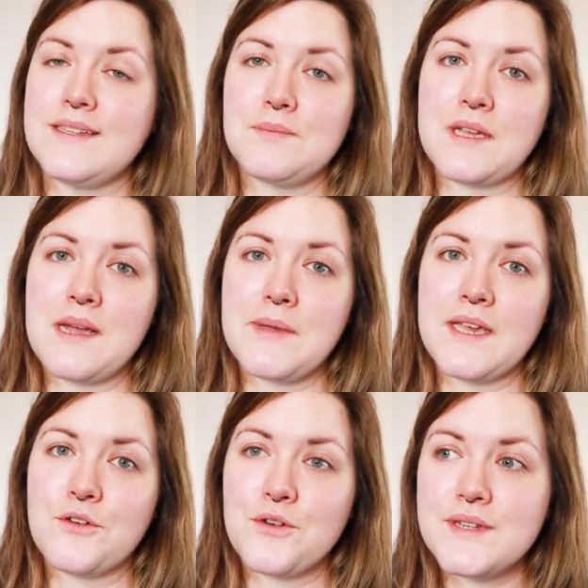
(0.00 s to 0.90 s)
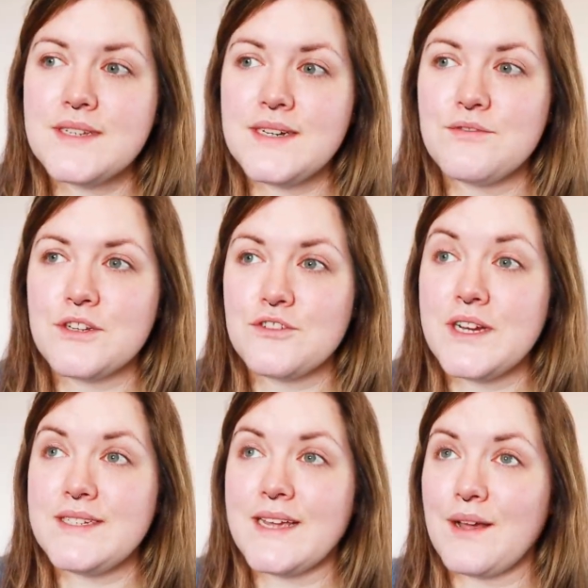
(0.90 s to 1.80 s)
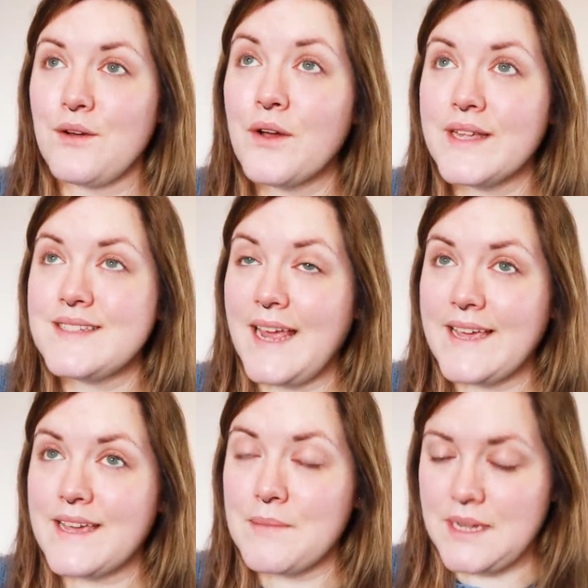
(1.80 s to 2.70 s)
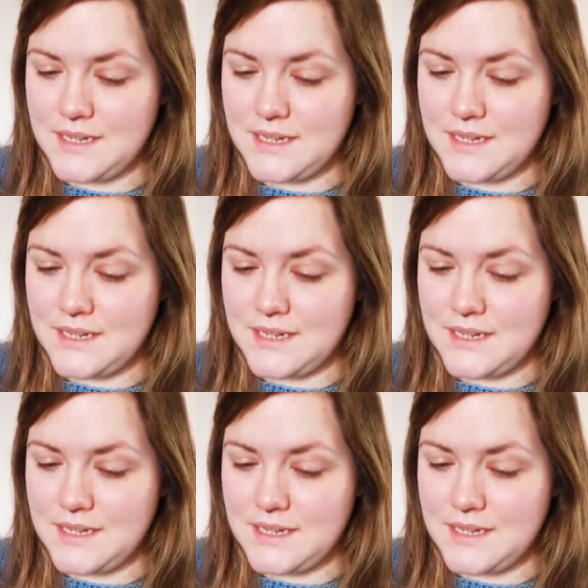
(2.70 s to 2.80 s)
it's becoming increasingly frustrating how long it's taking me,